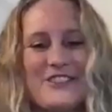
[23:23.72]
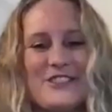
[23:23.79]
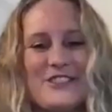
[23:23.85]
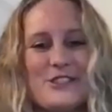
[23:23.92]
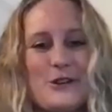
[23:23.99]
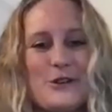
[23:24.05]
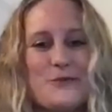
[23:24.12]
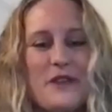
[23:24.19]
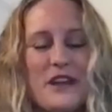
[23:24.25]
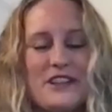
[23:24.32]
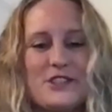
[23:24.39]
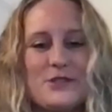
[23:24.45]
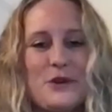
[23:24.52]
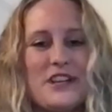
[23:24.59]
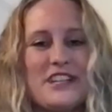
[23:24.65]
So I
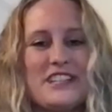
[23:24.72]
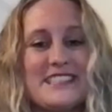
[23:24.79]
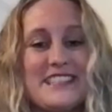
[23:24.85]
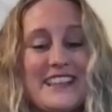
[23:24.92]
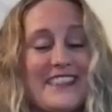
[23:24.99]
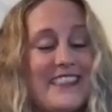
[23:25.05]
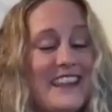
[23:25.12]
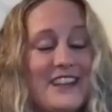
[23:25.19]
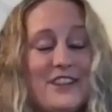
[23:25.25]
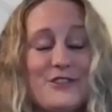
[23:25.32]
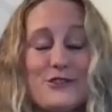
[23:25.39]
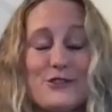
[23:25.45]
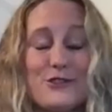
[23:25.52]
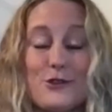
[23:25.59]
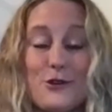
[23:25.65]
just wanted to say thank you
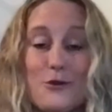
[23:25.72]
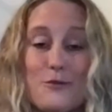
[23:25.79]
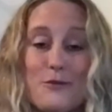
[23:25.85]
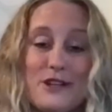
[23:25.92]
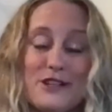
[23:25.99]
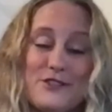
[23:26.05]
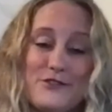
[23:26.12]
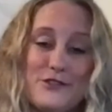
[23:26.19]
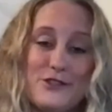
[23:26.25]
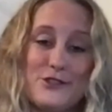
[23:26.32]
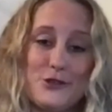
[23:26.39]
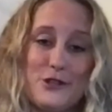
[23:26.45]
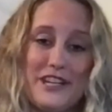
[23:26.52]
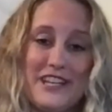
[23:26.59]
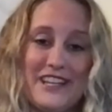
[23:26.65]
so much for
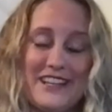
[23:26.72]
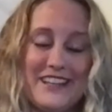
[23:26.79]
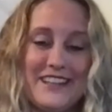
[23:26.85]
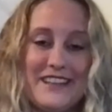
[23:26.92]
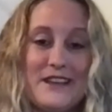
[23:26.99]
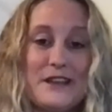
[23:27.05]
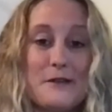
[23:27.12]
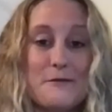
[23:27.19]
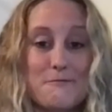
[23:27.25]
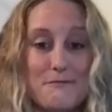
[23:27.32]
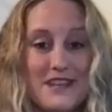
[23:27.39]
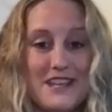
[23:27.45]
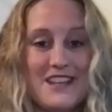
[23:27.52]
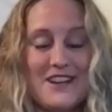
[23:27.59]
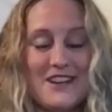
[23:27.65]
joining
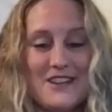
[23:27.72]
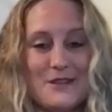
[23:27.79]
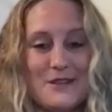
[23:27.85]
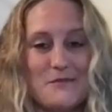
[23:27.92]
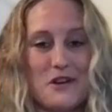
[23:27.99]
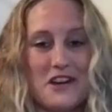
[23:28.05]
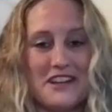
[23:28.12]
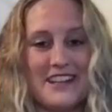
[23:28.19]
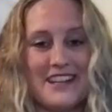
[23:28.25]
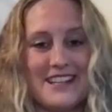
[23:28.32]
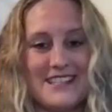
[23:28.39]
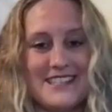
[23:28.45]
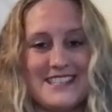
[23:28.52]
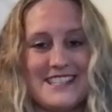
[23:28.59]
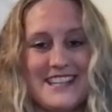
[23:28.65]
me on the
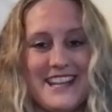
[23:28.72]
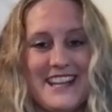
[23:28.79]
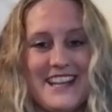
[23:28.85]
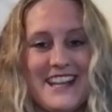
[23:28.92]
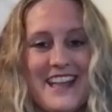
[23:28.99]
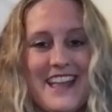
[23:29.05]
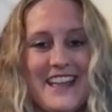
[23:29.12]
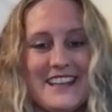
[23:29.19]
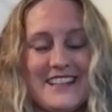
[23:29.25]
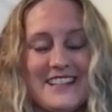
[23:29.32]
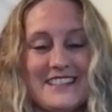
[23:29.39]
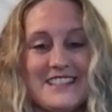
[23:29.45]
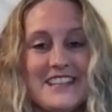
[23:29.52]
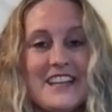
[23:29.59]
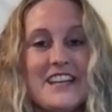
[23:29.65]
podcast today.
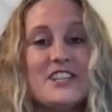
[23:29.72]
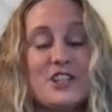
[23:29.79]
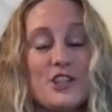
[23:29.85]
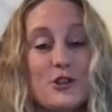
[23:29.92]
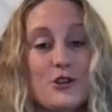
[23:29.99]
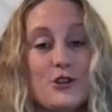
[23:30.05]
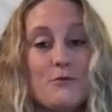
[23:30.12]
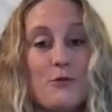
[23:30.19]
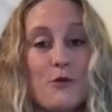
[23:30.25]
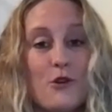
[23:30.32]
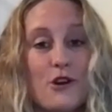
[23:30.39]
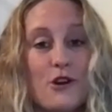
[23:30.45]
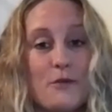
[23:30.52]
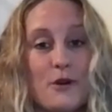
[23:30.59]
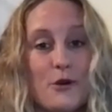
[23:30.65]
And to learn
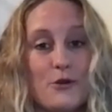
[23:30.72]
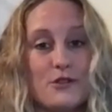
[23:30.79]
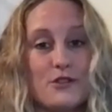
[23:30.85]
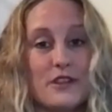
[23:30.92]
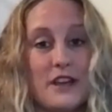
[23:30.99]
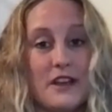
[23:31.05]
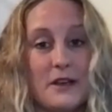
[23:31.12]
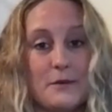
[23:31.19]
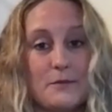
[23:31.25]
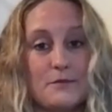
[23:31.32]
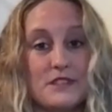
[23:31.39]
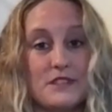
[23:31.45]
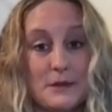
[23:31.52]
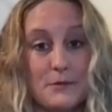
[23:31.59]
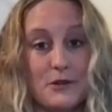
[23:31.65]
more about
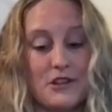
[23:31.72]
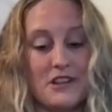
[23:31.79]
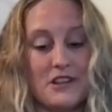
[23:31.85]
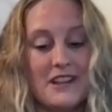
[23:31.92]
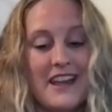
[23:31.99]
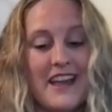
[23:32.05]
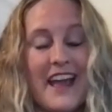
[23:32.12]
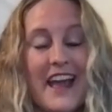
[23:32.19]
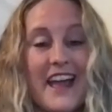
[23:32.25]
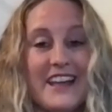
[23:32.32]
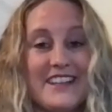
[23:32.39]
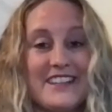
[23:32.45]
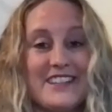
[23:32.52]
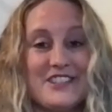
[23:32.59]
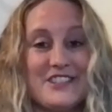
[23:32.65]
Sybil
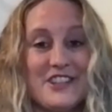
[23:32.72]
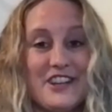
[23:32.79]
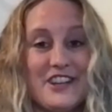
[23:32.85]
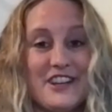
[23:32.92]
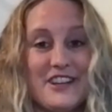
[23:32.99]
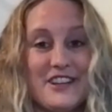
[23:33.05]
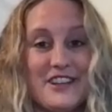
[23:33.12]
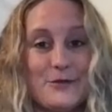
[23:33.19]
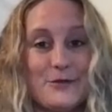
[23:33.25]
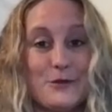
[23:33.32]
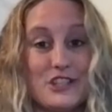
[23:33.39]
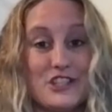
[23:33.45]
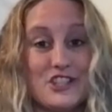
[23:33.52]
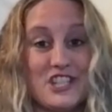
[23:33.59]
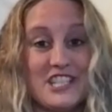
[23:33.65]
and
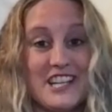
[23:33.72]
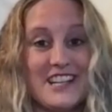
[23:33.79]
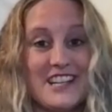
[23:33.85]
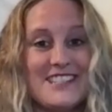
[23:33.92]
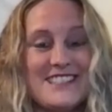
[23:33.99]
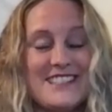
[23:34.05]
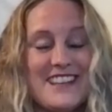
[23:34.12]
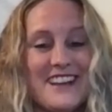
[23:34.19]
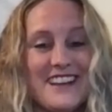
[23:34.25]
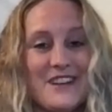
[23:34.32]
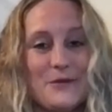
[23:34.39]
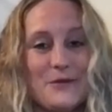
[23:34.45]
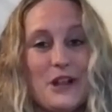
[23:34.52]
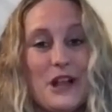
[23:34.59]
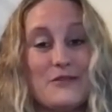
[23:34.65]
what she does,
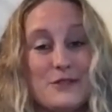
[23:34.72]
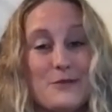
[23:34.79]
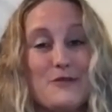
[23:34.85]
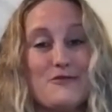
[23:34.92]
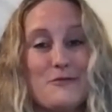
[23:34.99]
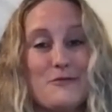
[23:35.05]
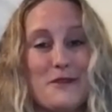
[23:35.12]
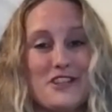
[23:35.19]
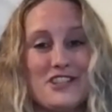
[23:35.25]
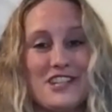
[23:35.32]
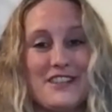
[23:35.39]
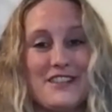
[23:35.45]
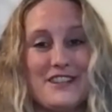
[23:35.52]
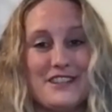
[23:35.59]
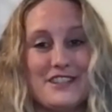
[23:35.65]
we'll have some information
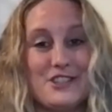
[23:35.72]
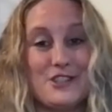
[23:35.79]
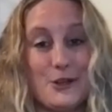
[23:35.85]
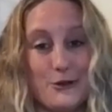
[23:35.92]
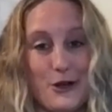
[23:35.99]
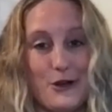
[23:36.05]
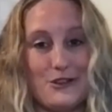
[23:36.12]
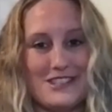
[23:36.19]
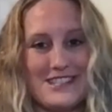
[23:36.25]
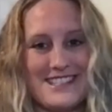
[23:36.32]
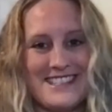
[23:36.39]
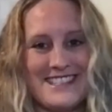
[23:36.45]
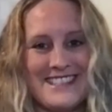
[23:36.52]
in the show notes.